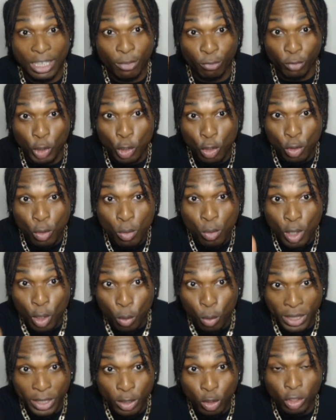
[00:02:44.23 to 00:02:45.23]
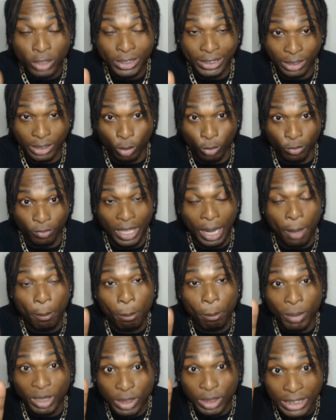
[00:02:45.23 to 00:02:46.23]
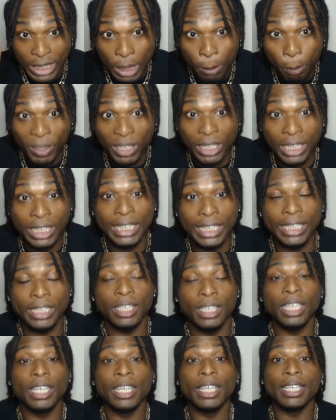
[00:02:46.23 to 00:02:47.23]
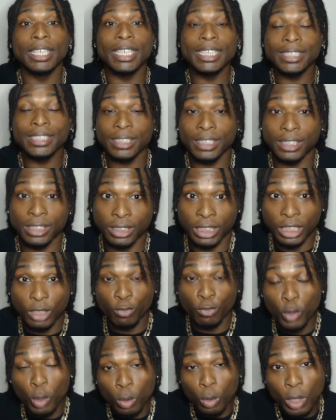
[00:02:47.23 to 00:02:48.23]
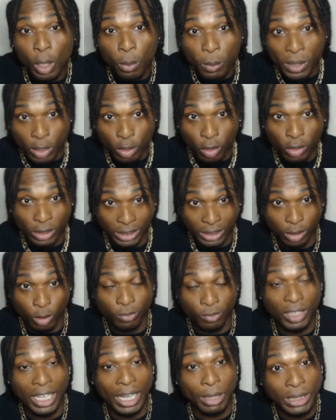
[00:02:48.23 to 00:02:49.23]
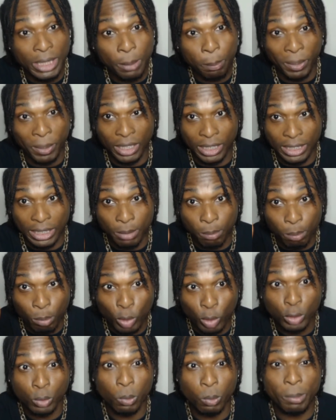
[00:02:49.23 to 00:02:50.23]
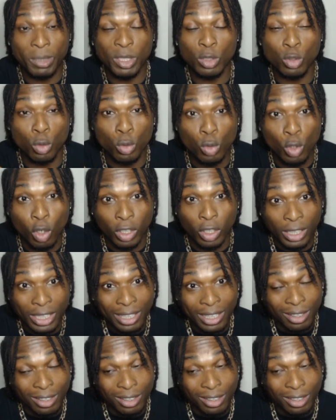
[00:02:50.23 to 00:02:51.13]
If you know in yourself that, but typically, listen, if you know in yourself that typically most women do not,